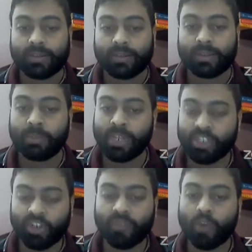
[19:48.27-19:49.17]
The
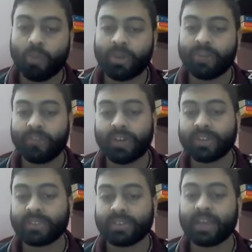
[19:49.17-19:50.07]
Ministry of Corporate
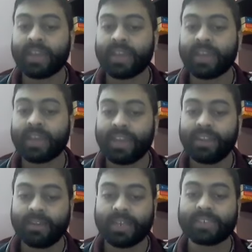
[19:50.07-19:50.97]
Affairs again
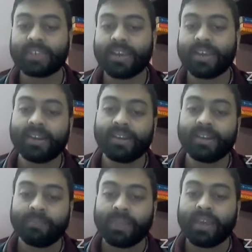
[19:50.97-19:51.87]
has stated,
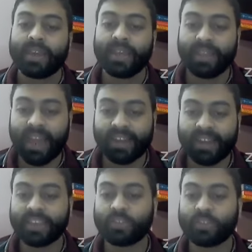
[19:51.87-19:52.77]
in that
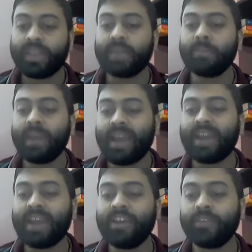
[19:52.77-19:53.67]
case where the email
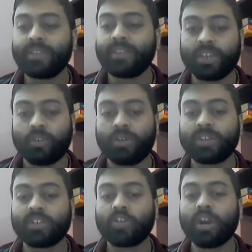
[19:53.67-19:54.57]
ID of the shareholders
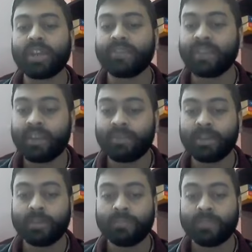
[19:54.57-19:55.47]
are not available,
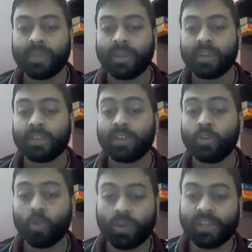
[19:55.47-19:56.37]
the
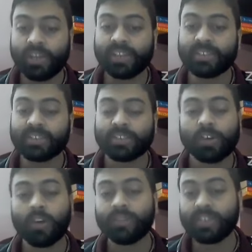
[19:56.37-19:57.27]
notice
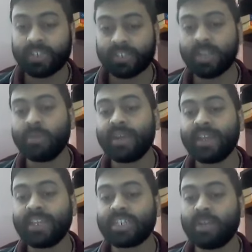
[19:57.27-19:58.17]
of the general
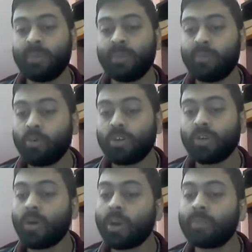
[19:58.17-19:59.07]
meeting shall be put
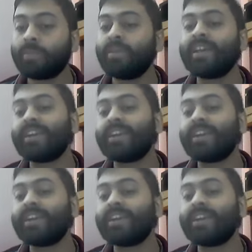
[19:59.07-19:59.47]
on public